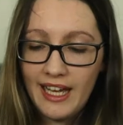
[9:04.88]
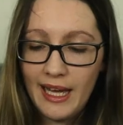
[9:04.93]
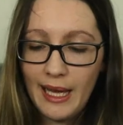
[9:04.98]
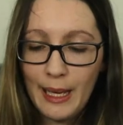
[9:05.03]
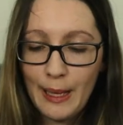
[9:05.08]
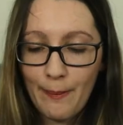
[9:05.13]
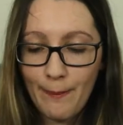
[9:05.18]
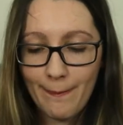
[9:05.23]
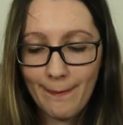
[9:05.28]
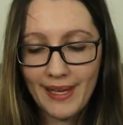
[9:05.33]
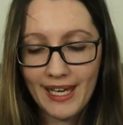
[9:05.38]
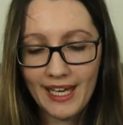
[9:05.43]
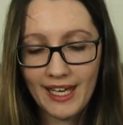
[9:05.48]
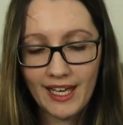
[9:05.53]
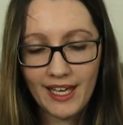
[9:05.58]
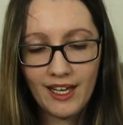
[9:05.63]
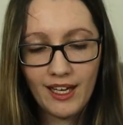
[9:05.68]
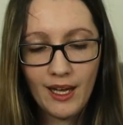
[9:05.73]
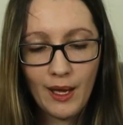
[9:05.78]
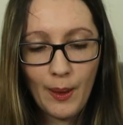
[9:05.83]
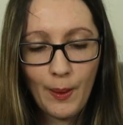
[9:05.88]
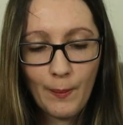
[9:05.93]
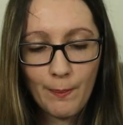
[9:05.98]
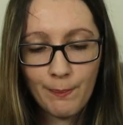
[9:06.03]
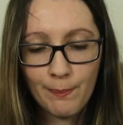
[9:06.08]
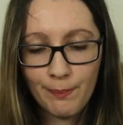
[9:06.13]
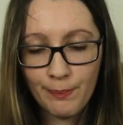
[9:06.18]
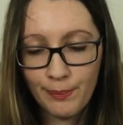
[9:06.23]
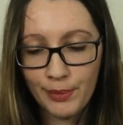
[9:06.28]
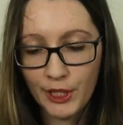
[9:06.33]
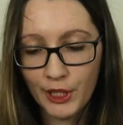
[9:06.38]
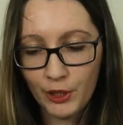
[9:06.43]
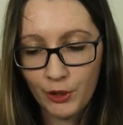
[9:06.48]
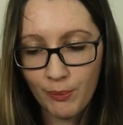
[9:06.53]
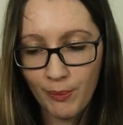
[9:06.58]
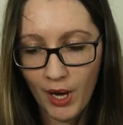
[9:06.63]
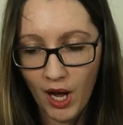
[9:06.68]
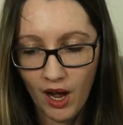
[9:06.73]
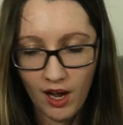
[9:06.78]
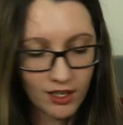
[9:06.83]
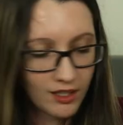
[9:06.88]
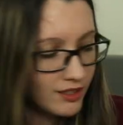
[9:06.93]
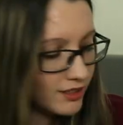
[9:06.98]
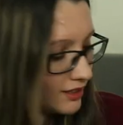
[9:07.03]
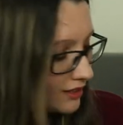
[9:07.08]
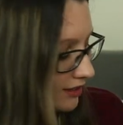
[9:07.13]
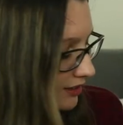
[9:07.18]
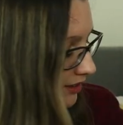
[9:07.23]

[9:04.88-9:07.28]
a big blue box.